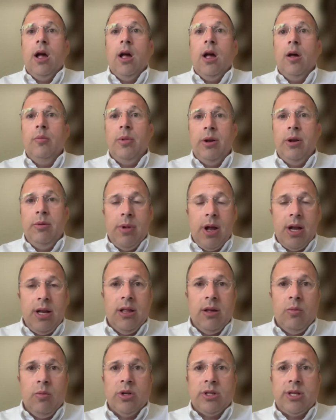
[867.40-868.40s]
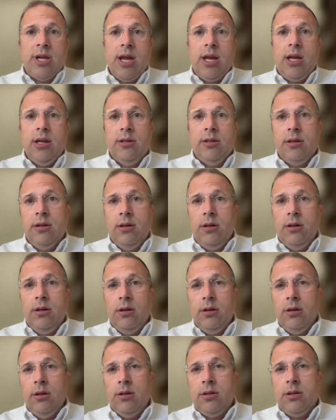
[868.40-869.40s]
and many of them were taken
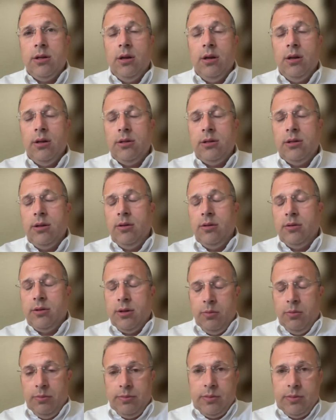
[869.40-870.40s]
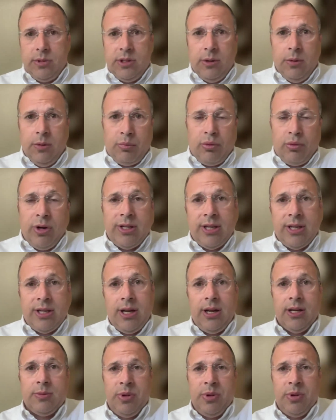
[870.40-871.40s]
to
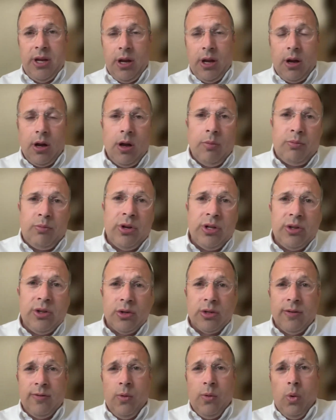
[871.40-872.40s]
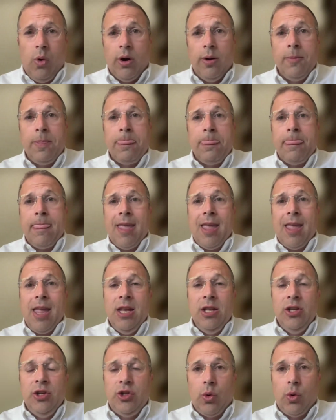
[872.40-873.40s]
prison as prisoners of war
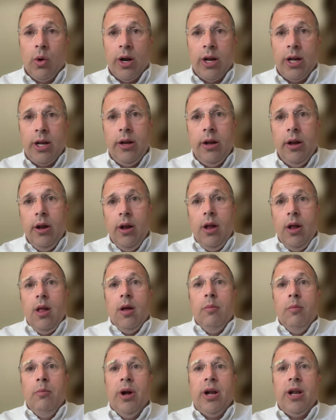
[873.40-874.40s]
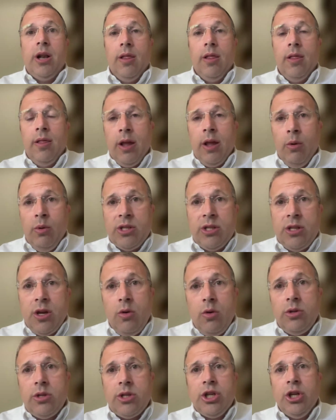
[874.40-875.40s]
in Jordan. But it was
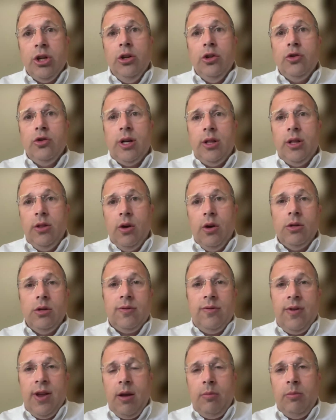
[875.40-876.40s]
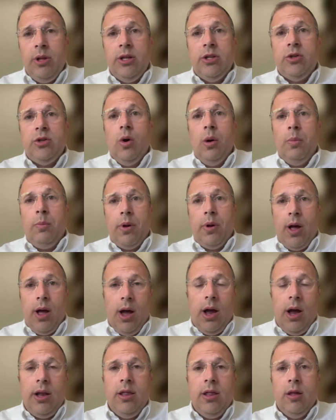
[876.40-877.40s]
those children and those families who,
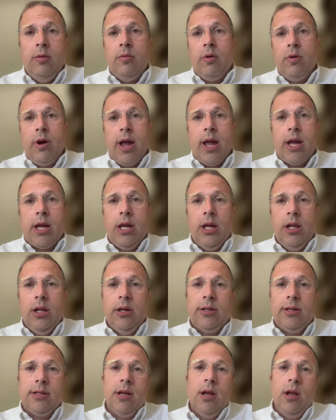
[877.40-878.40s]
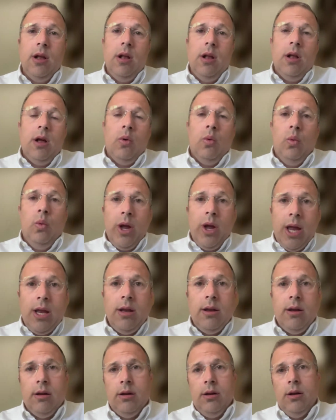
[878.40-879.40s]
upon the miraculous
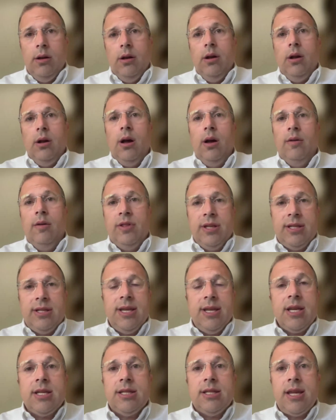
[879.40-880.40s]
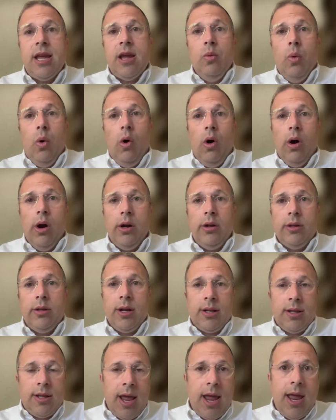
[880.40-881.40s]
win of the Six-Day War,
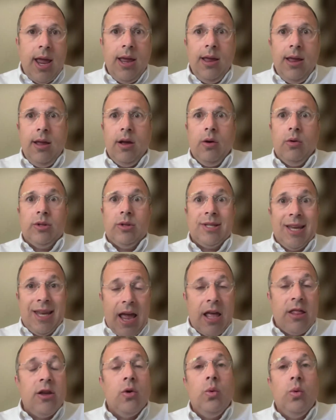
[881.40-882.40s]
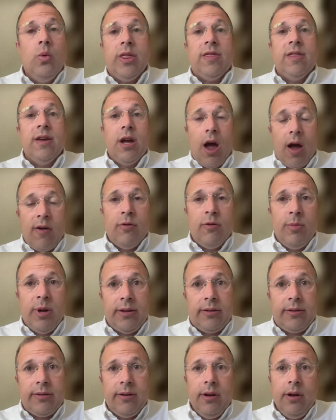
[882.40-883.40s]
that they, together with the
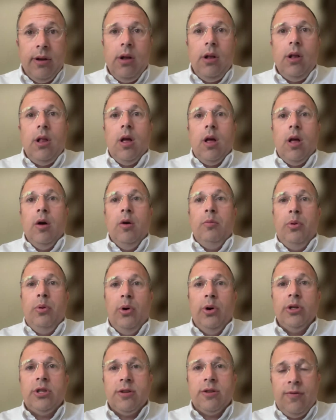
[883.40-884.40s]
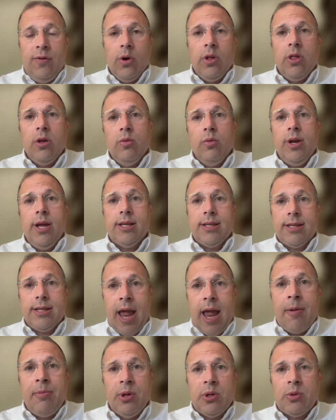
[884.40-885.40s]
government, pushed for the
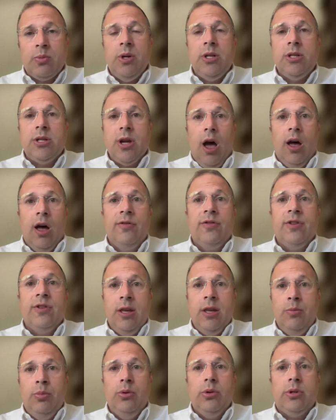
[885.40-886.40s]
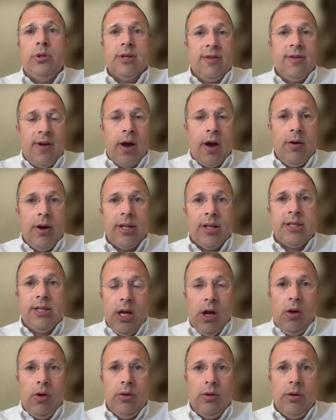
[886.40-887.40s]
reestablishment of Kibbutz Kfar
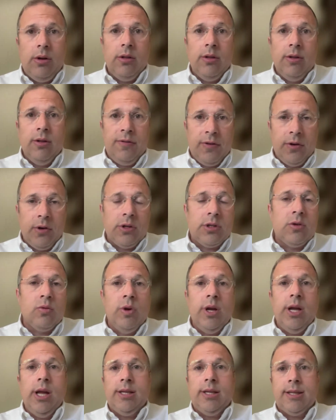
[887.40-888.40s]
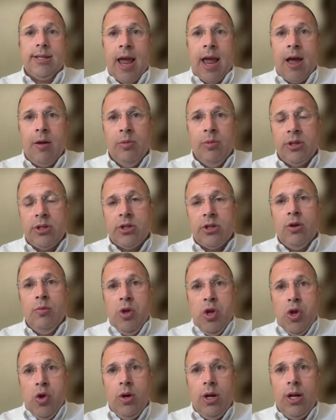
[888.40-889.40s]
Etzion, the first reestablished
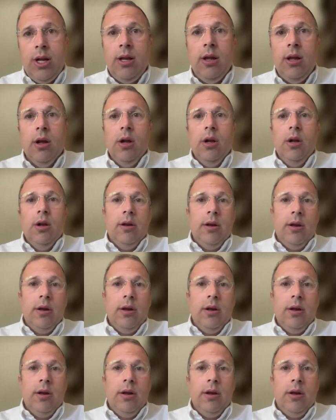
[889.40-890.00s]
community